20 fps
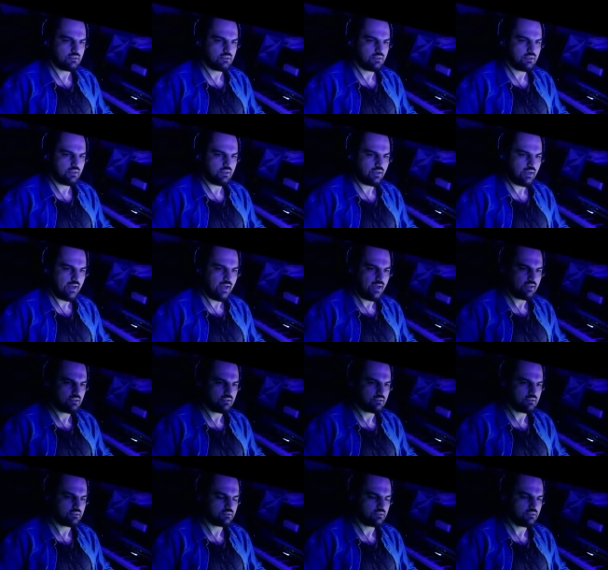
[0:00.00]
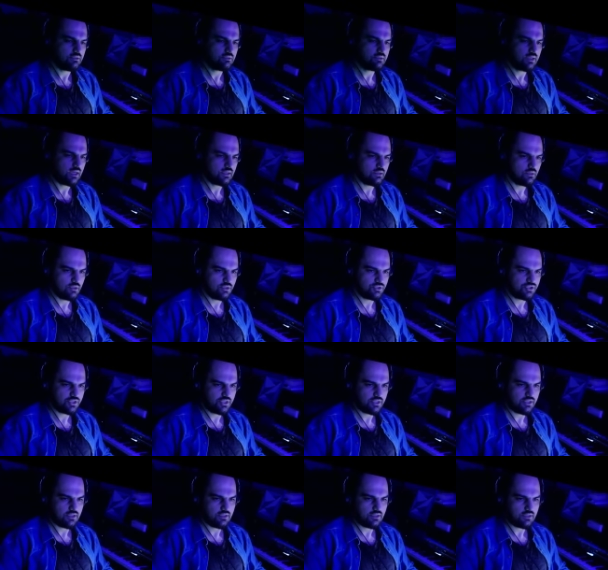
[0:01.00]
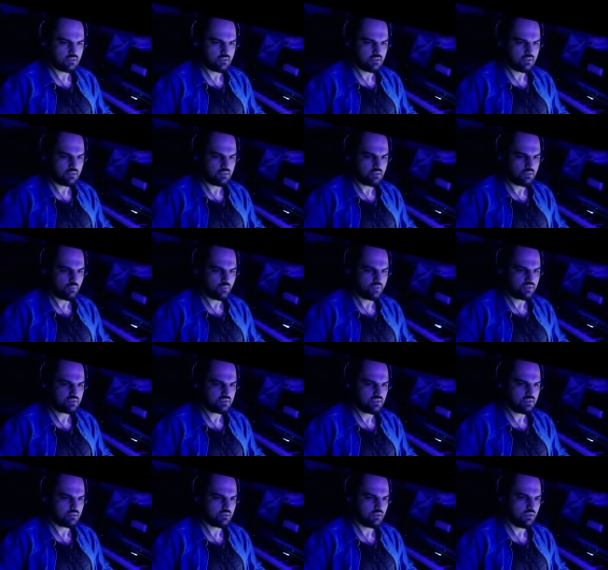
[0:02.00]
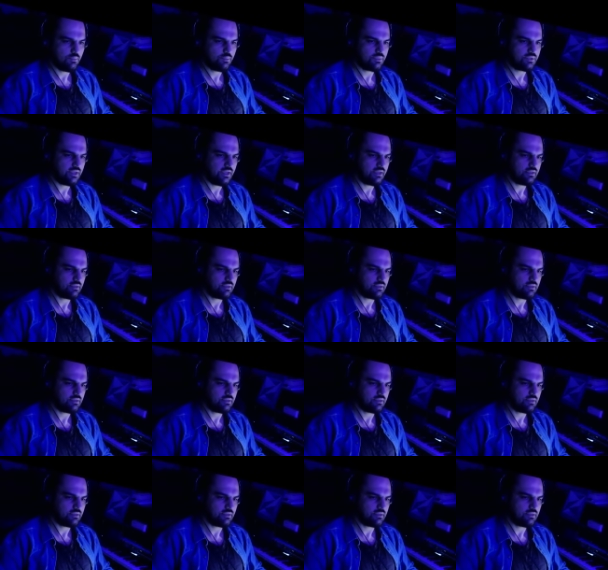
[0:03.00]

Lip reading: added this new technology in a recent update,